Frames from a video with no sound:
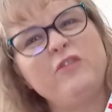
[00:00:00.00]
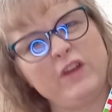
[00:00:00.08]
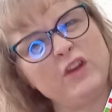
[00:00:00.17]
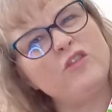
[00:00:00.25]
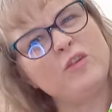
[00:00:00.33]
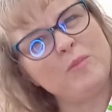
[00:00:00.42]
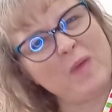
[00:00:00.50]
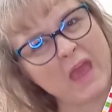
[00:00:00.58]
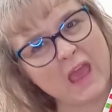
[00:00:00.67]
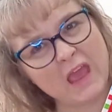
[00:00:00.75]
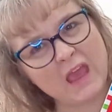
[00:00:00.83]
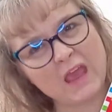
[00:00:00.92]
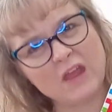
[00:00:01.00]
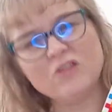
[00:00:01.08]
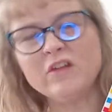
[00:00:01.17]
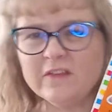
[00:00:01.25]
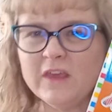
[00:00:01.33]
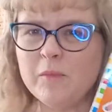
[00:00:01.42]
finish the page.
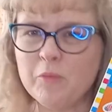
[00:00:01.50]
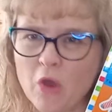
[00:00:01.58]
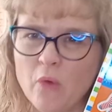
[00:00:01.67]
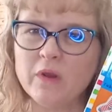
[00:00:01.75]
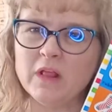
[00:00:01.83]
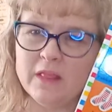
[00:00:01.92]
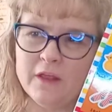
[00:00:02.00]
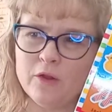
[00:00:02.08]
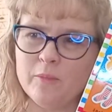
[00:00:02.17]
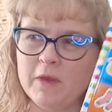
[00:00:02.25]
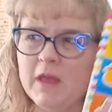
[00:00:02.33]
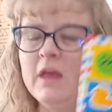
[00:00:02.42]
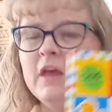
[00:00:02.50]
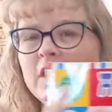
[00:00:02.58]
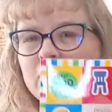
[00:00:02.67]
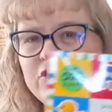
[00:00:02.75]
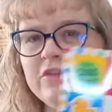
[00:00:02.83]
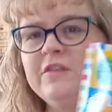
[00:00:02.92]
Let's keep going a little bit,
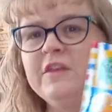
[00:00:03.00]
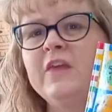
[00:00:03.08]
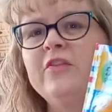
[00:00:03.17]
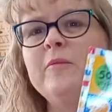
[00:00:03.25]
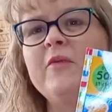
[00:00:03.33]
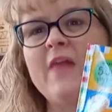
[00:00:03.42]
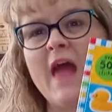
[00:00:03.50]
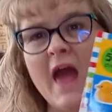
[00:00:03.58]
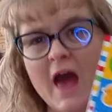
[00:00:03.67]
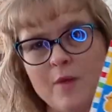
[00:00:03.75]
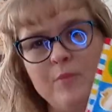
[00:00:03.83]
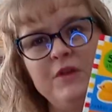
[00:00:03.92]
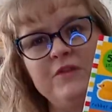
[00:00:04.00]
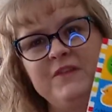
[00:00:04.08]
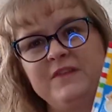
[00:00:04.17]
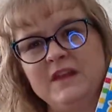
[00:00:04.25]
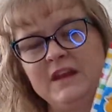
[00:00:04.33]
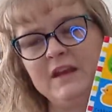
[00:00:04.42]
just to get them in the habit of
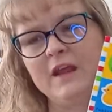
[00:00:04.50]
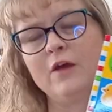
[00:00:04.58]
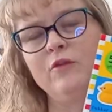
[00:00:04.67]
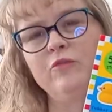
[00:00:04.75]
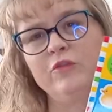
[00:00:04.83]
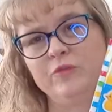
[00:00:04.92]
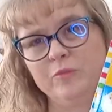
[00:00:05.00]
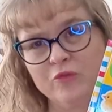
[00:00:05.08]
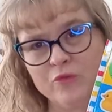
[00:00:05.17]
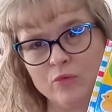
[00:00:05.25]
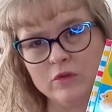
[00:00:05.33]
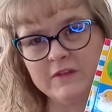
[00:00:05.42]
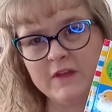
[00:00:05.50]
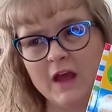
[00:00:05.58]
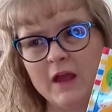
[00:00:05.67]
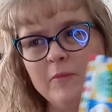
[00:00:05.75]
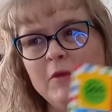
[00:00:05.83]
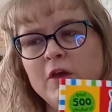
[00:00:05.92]
sitting down for some school
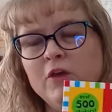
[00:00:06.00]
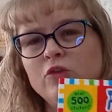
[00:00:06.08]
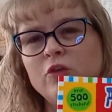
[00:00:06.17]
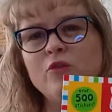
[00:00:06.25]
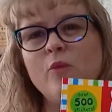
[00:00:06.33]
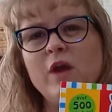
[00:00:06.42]
time. So it's